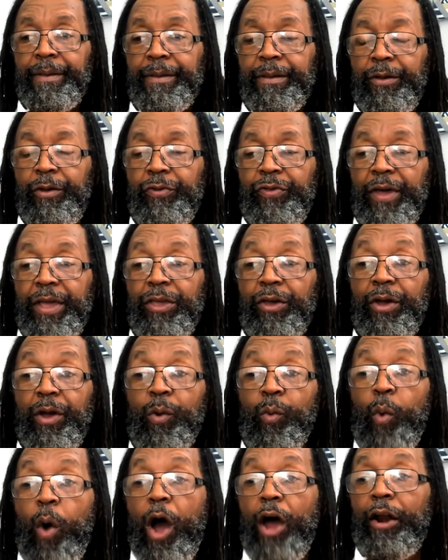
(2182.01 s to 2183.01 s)
Do you think you
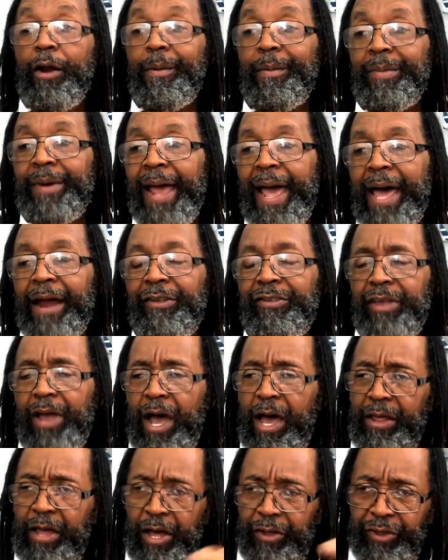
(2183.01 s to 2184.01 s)
can water them down and say,
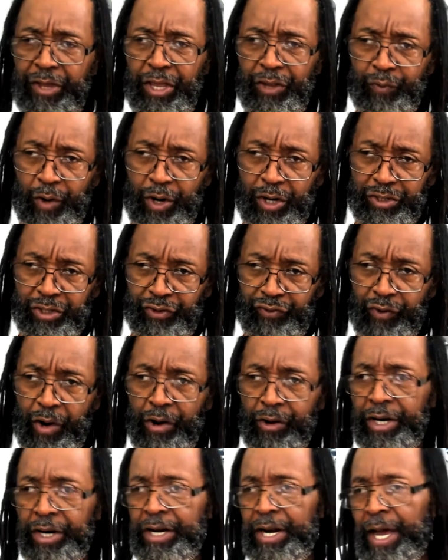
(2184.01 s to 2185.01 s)
oh, oh these words are
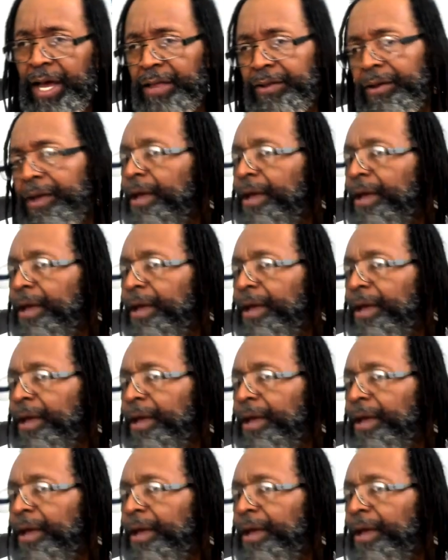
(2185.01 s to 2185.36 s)
stronger than us?